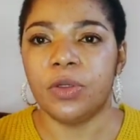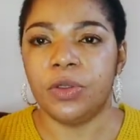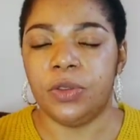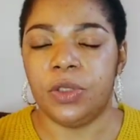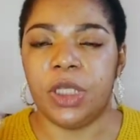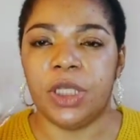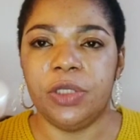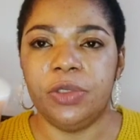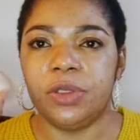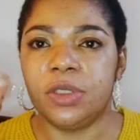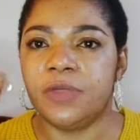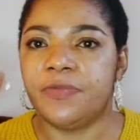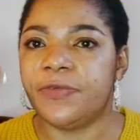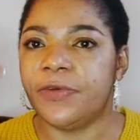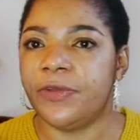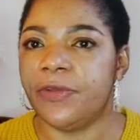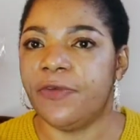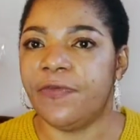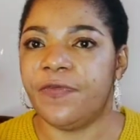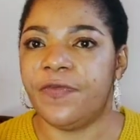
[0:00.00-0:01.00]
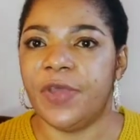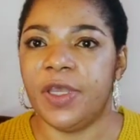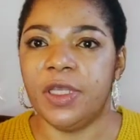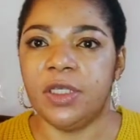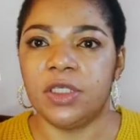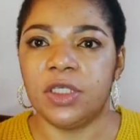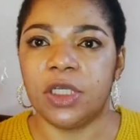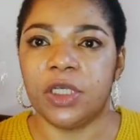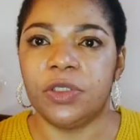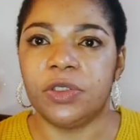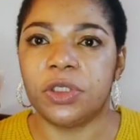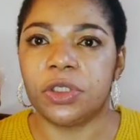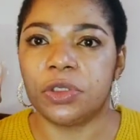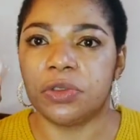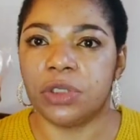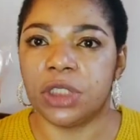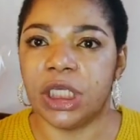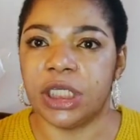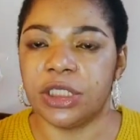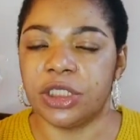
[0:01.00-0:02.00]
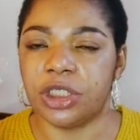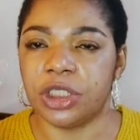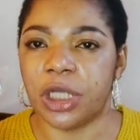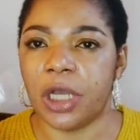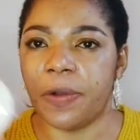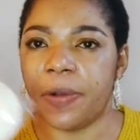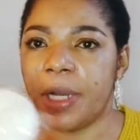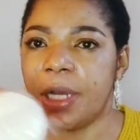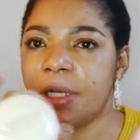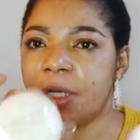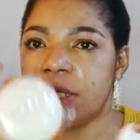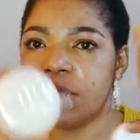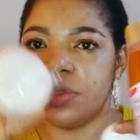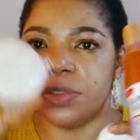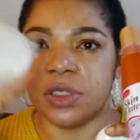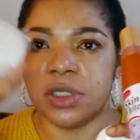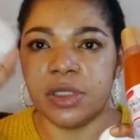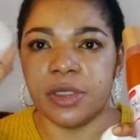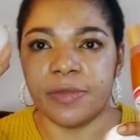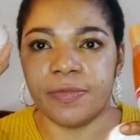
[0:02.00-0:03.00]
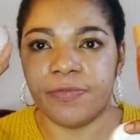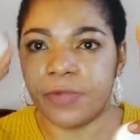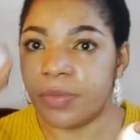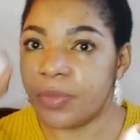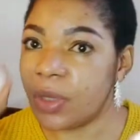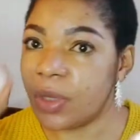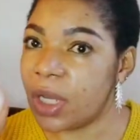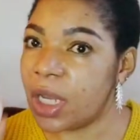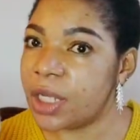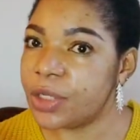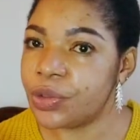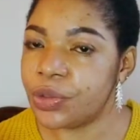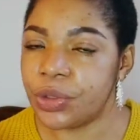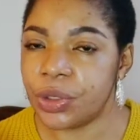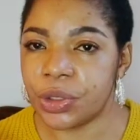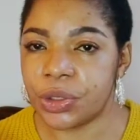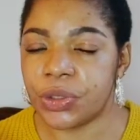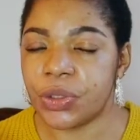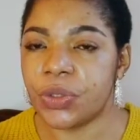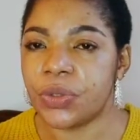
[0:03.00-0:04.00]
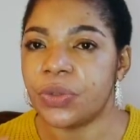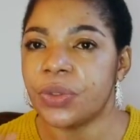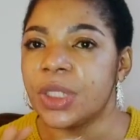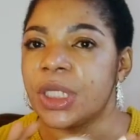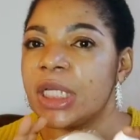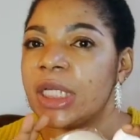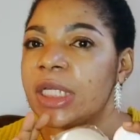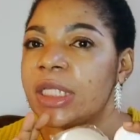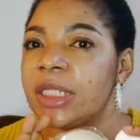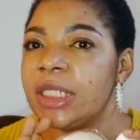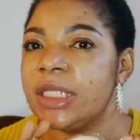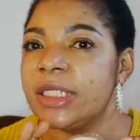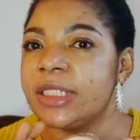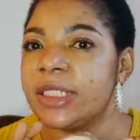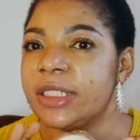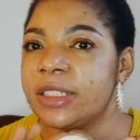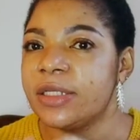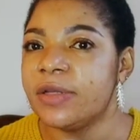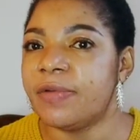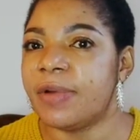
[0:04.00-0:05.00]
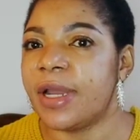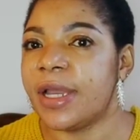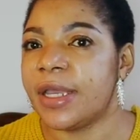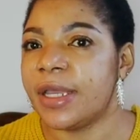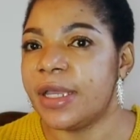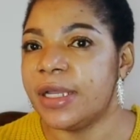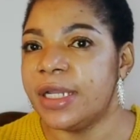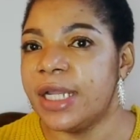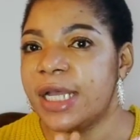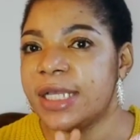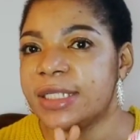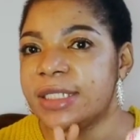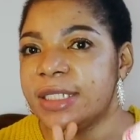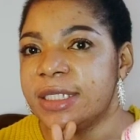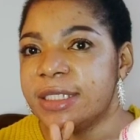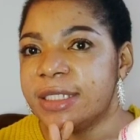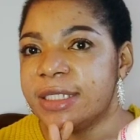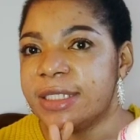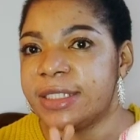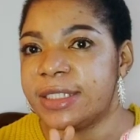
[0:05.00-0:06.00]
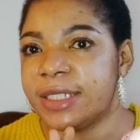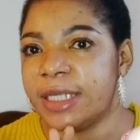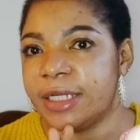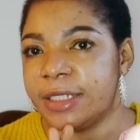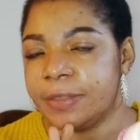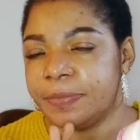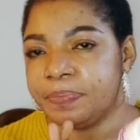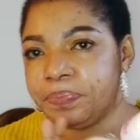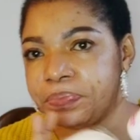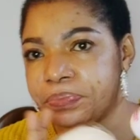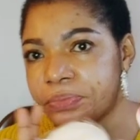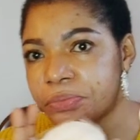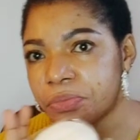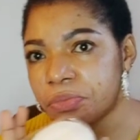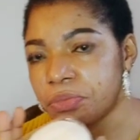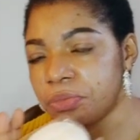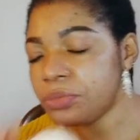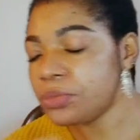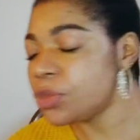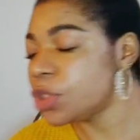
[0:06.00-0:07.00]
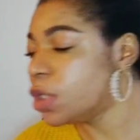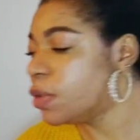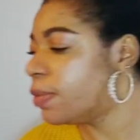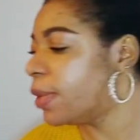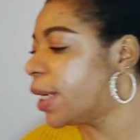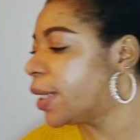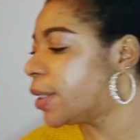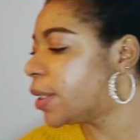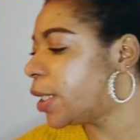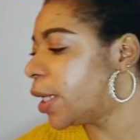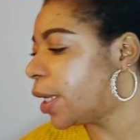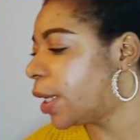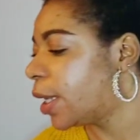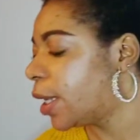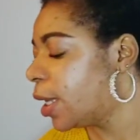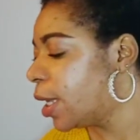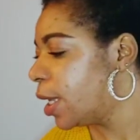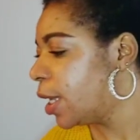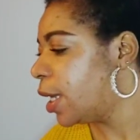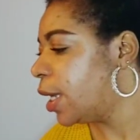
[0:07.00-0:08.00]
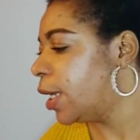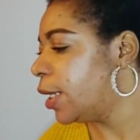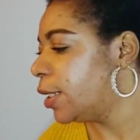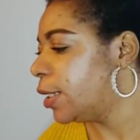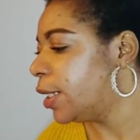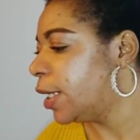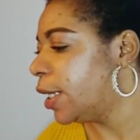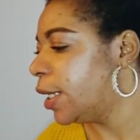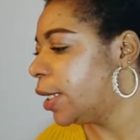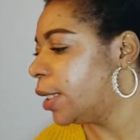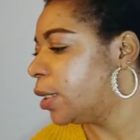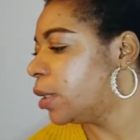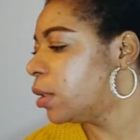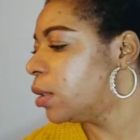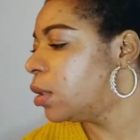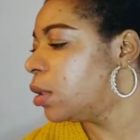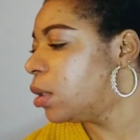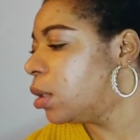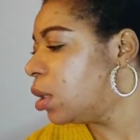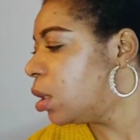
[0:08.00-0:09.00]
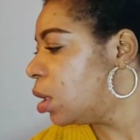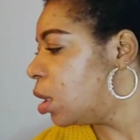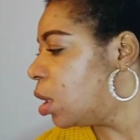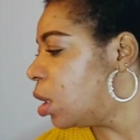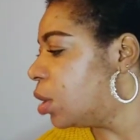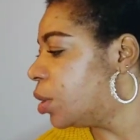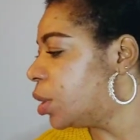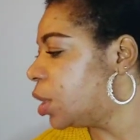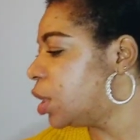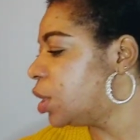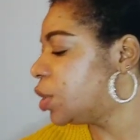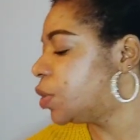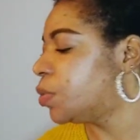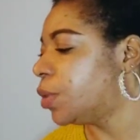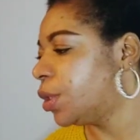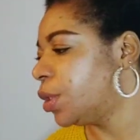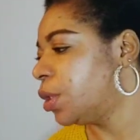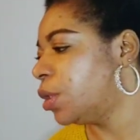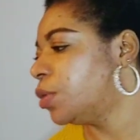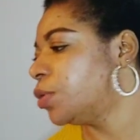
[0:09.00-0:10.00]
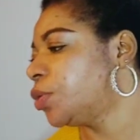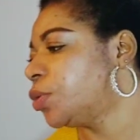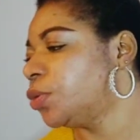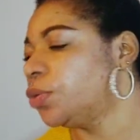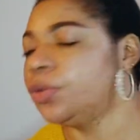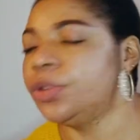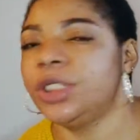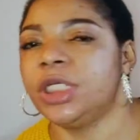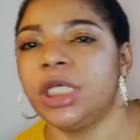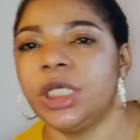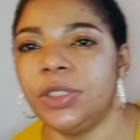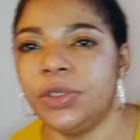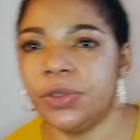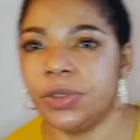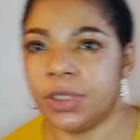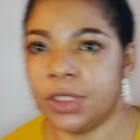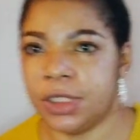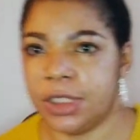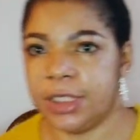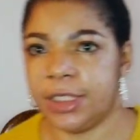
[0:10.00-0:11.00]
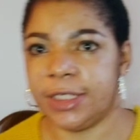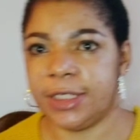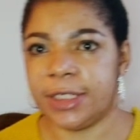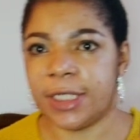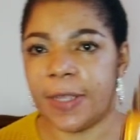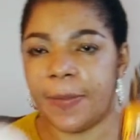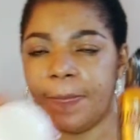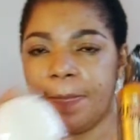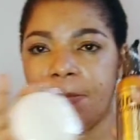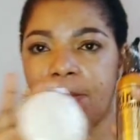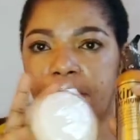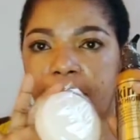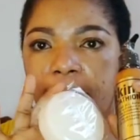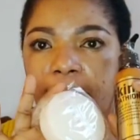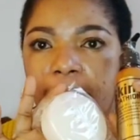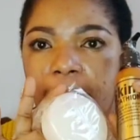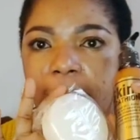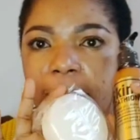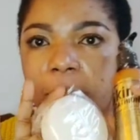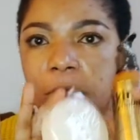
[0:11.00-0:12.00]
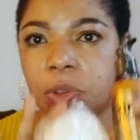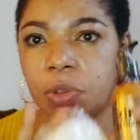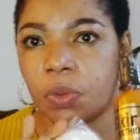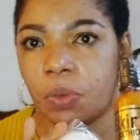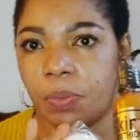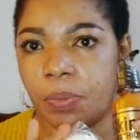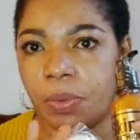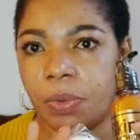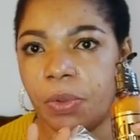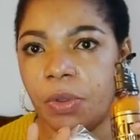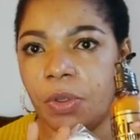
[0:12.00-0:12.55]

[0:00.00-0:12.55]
you can use it for your face you can use it to take a shower you can use it from your head to your toe this is it right here that's the set right there and then on this one also you can use the same soap